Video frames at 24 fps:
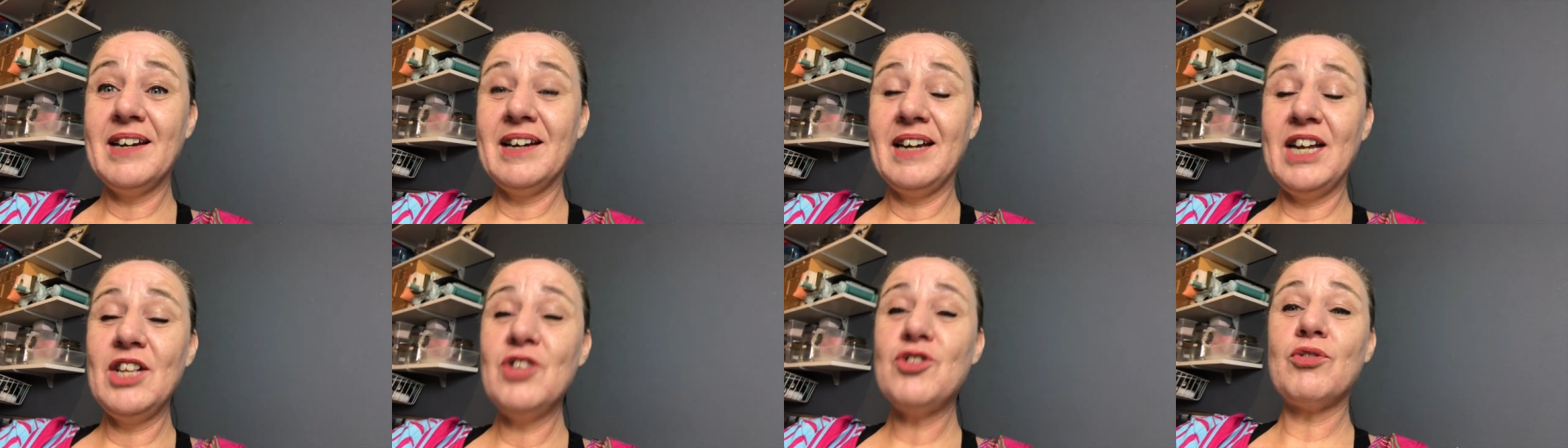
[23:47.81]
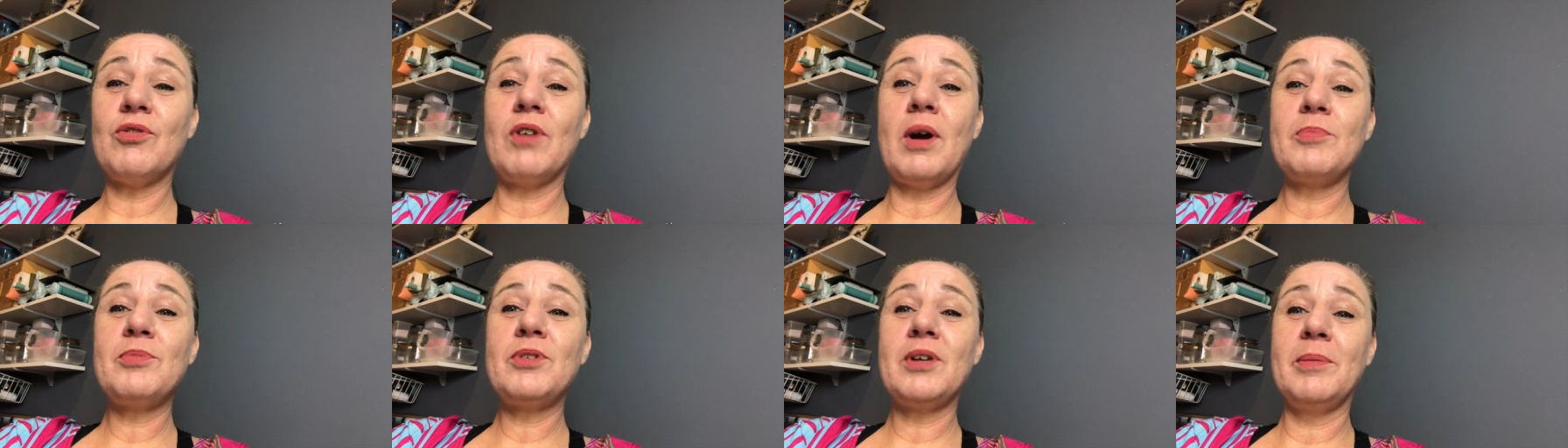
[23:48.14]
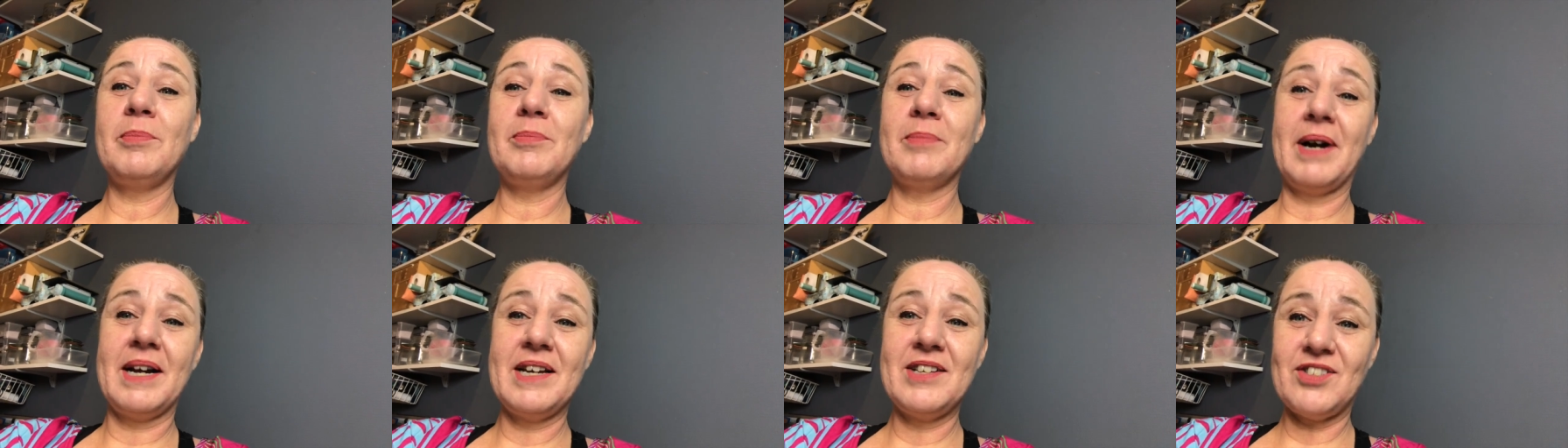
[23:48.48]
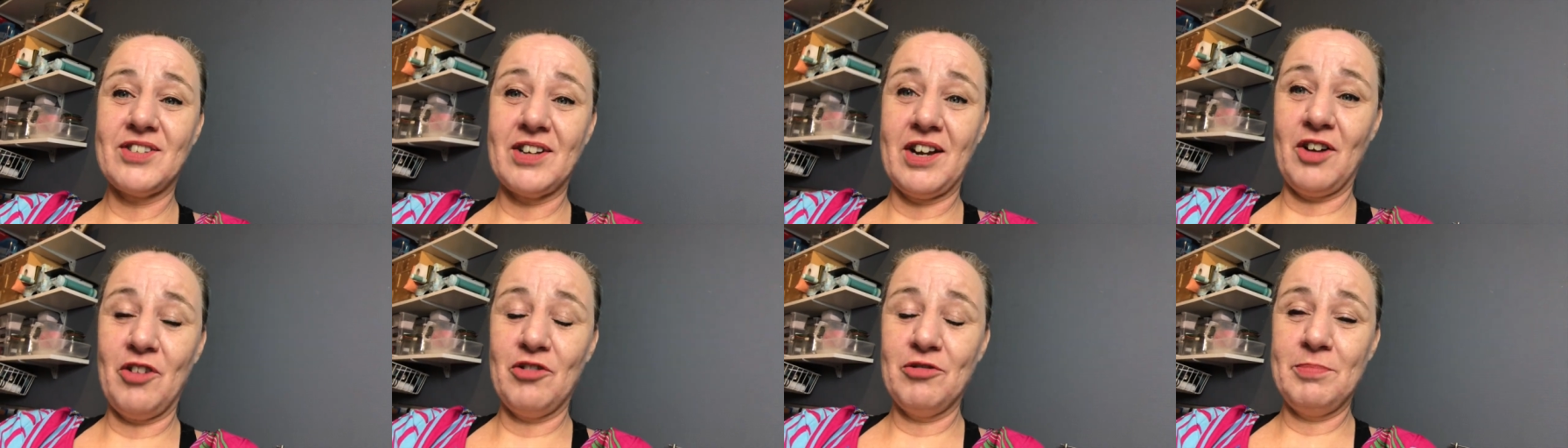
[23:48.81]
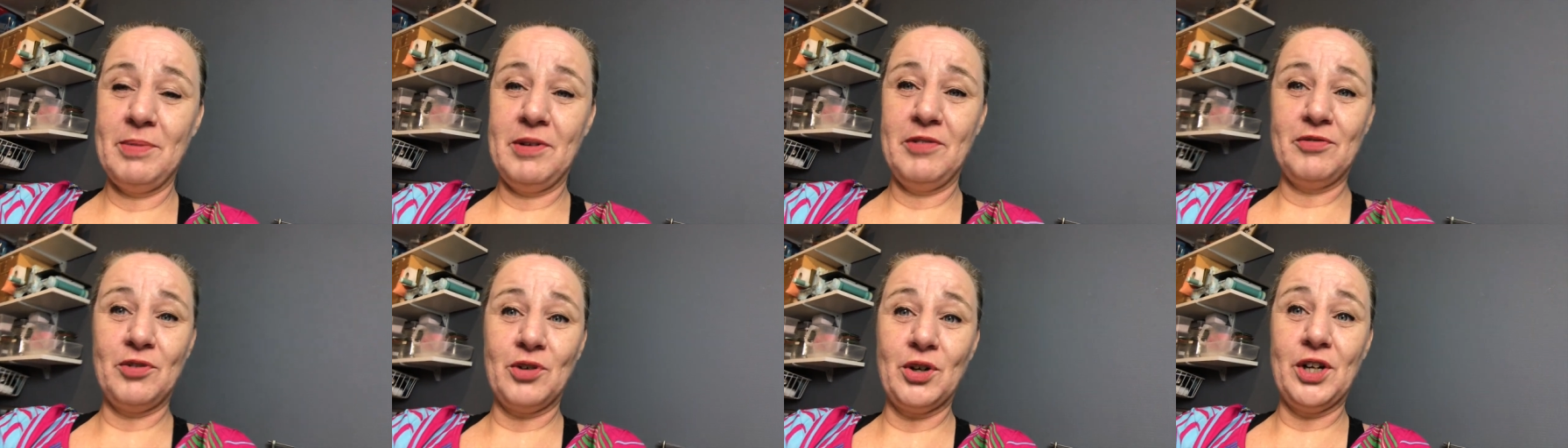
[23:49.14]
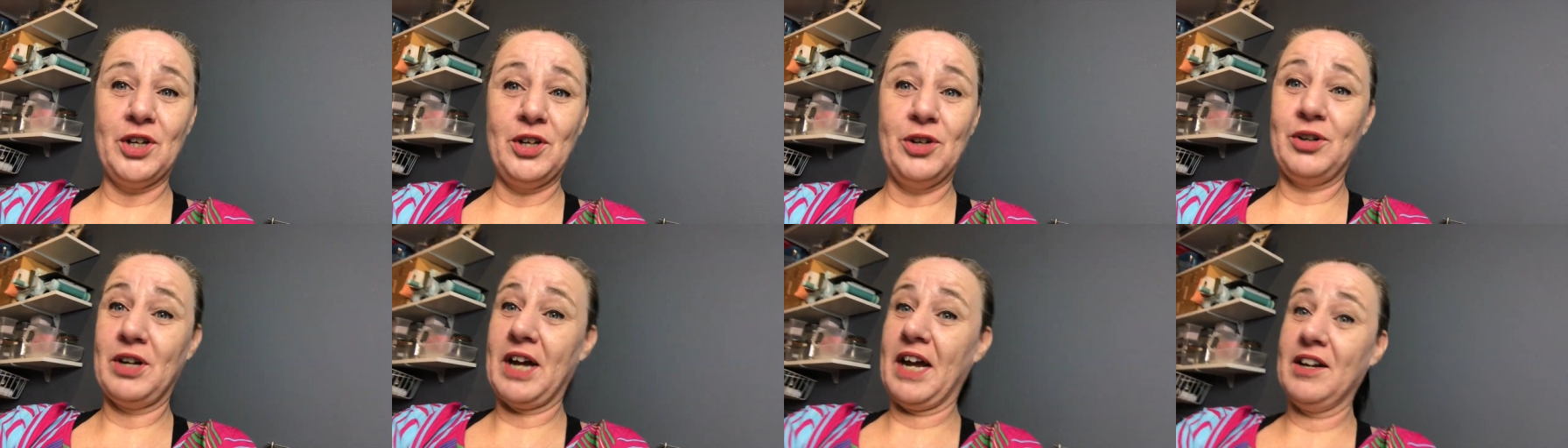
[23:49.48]
interrupting myself before
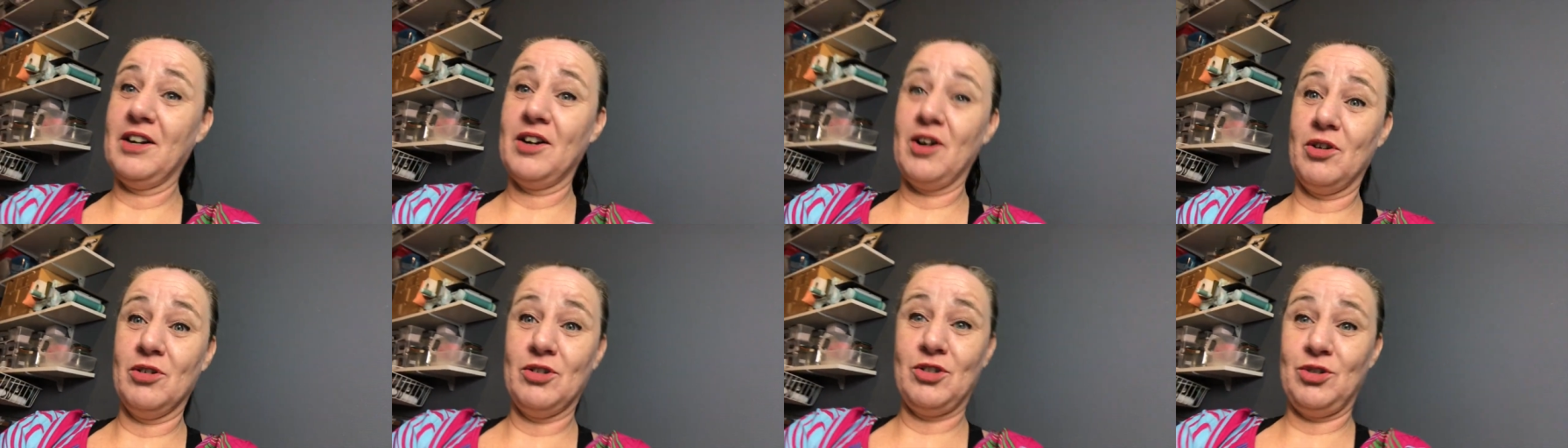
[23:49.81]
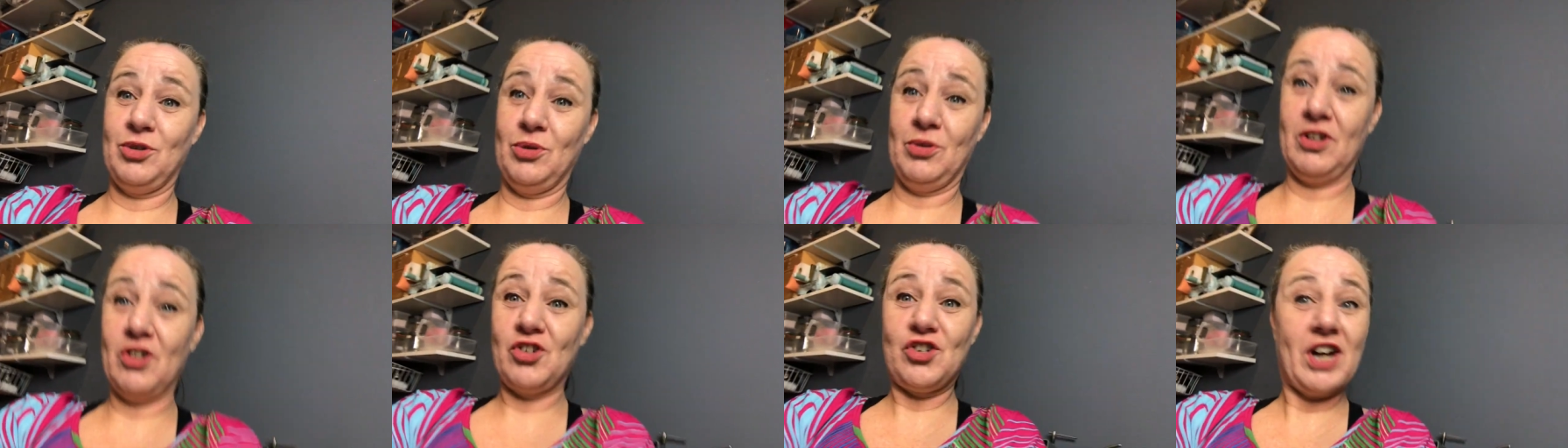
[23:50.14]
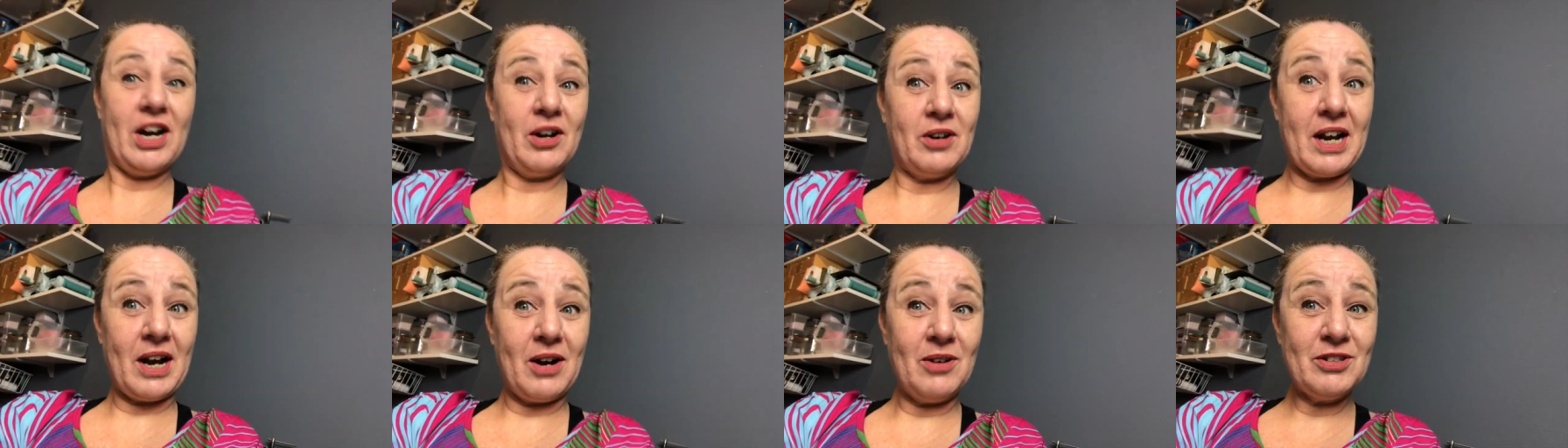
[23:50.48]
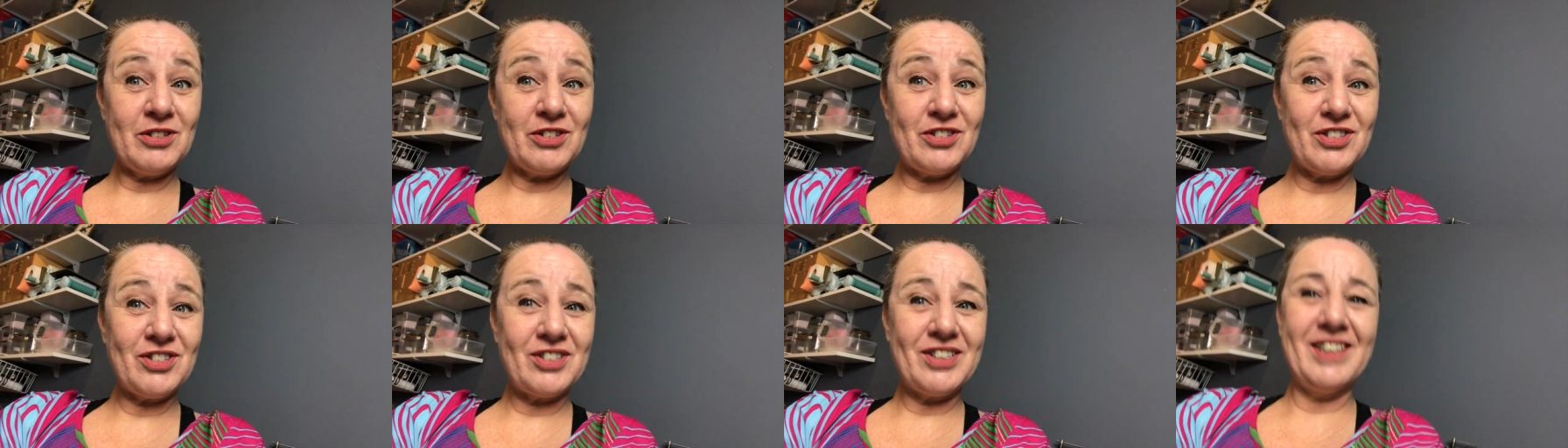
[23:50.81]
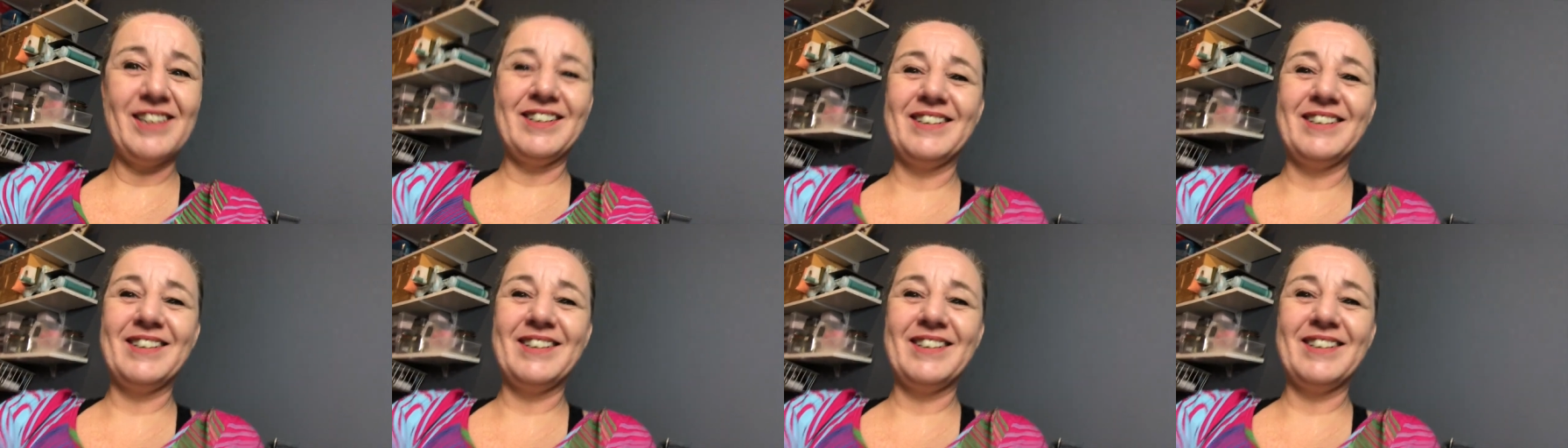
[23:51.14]
you can go to the shoutouts,